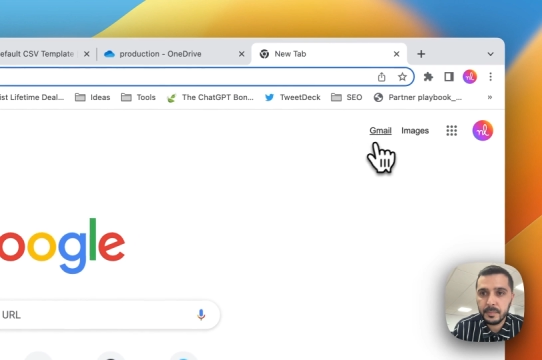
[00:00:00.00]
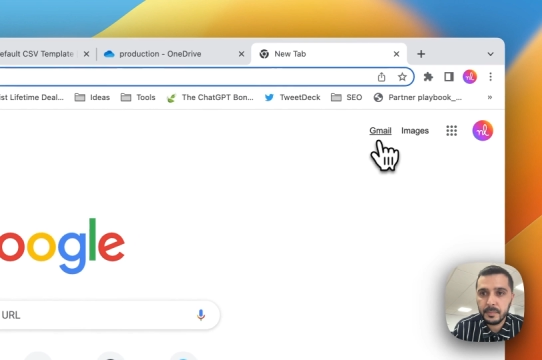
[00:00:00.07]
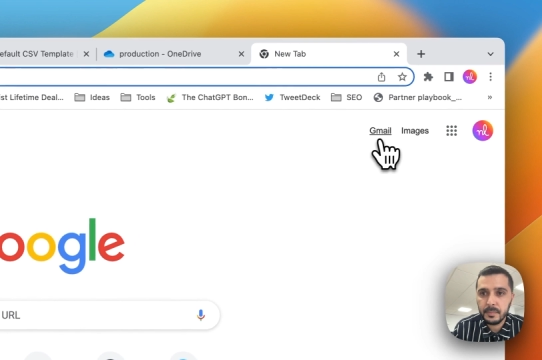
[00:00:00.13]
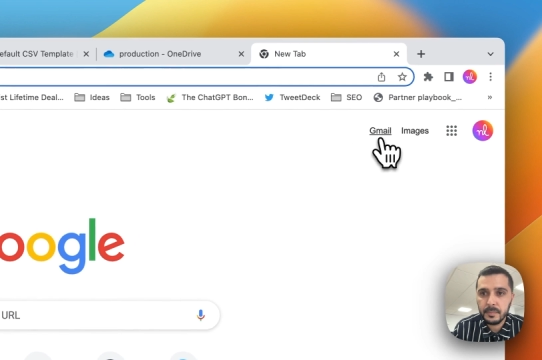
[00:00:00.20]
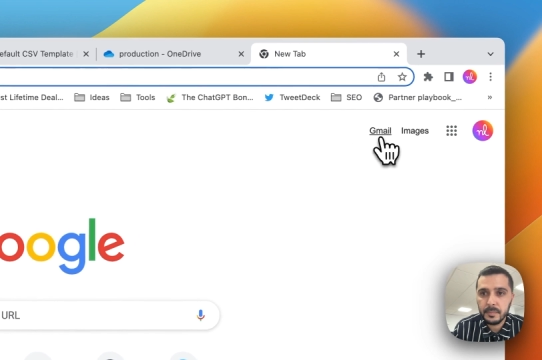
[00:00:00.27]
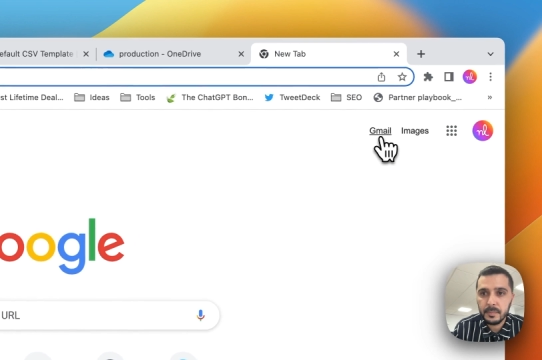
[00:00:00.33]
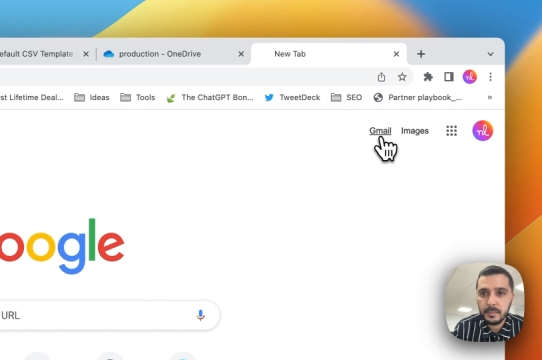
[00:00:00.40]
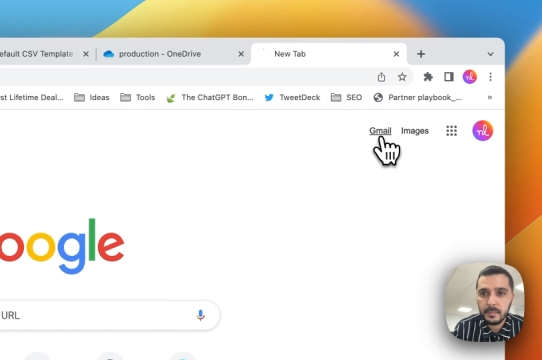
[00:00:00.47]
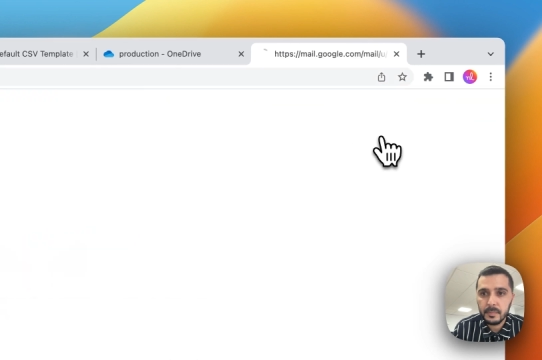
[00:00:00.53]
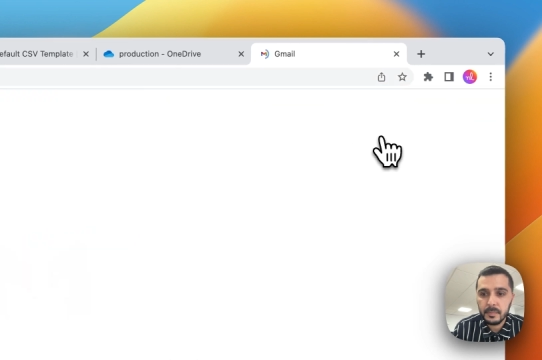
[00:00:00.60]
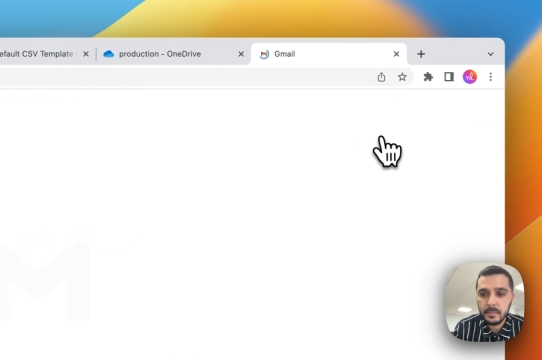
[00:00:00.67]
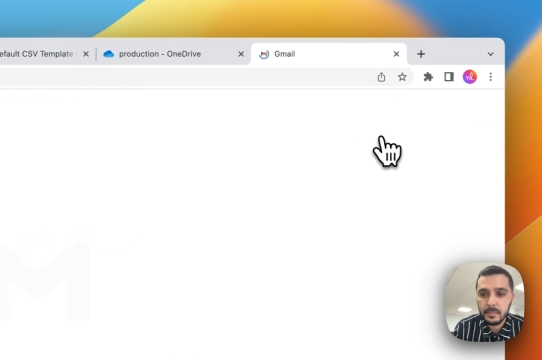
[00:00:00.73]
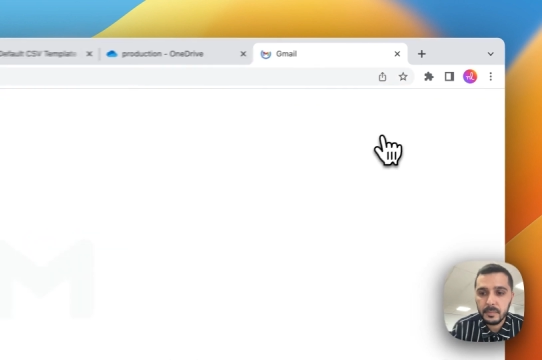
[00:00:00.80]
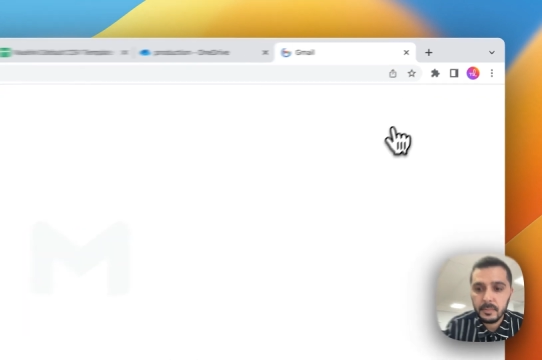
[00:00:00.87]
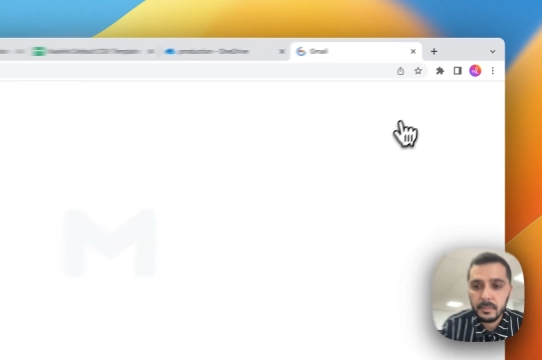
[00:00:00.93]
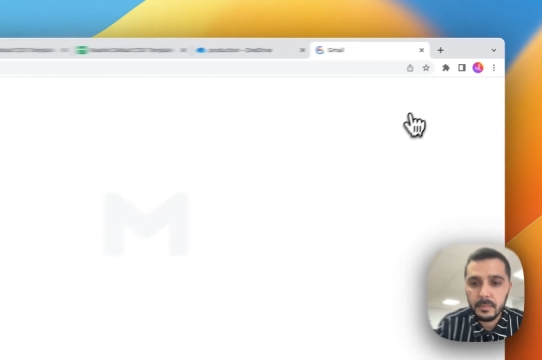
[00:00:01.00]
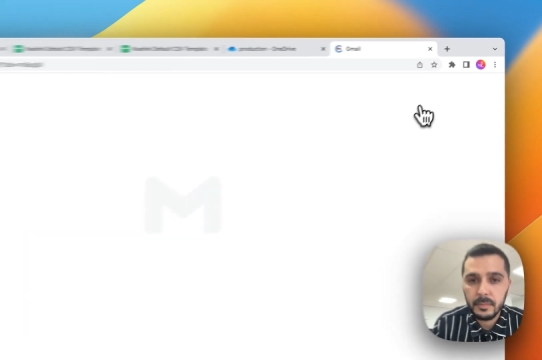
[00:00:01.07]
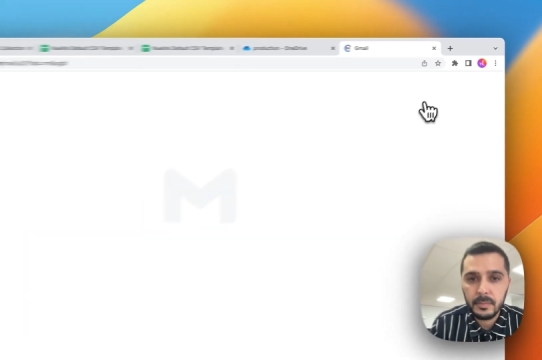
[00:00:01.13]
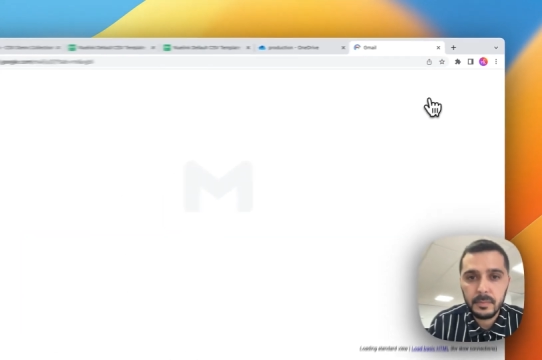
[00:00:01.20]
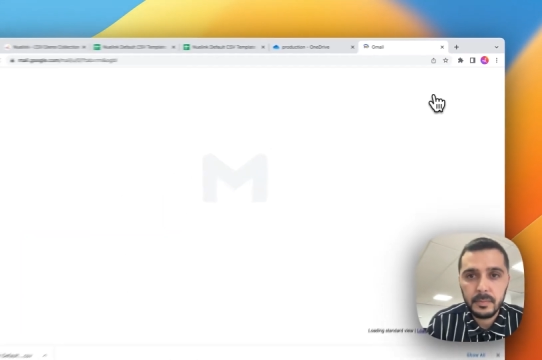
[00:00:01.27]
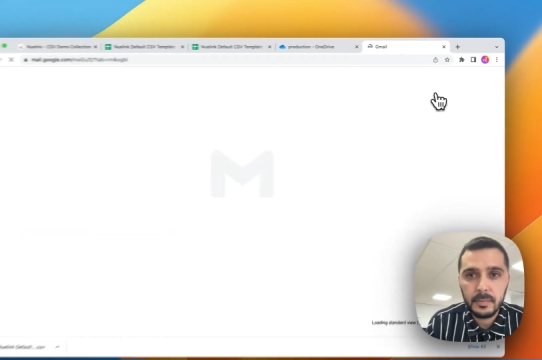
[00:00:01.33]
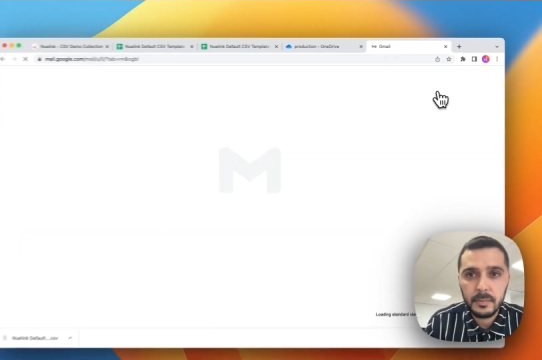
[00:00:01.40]

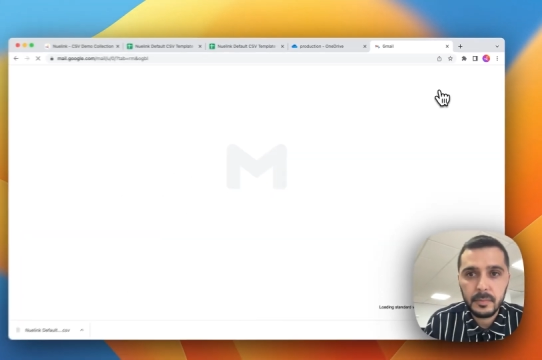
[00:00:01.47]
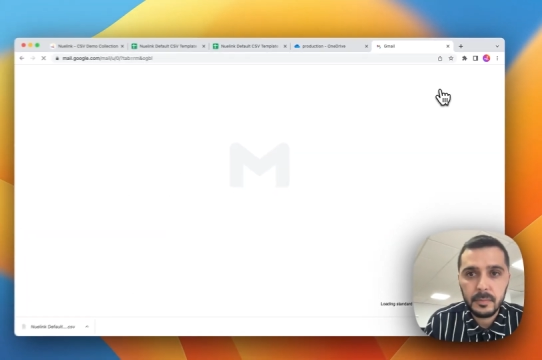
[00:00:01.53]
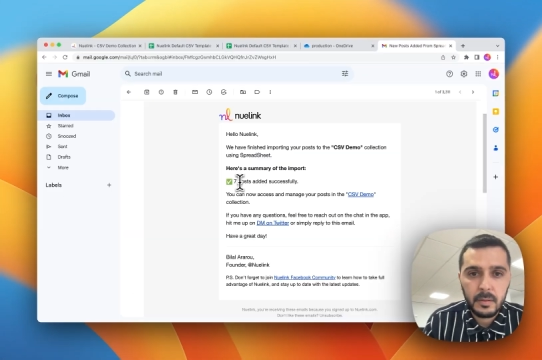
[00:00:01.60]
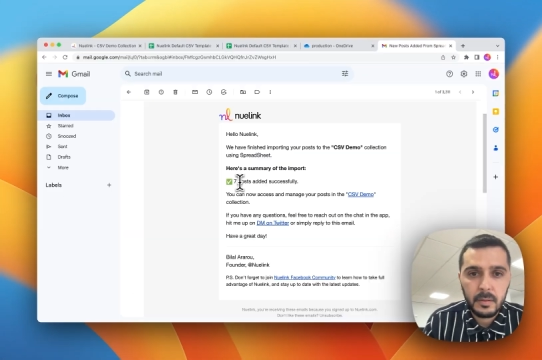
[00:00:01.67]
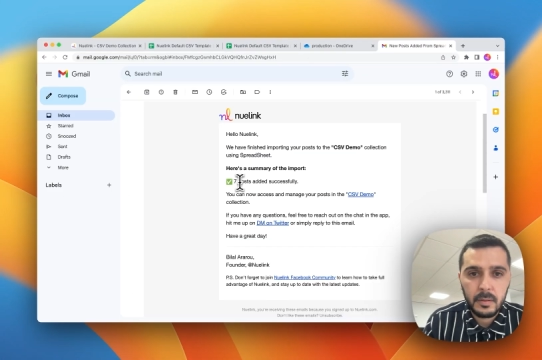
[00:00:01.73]
(no one is talking)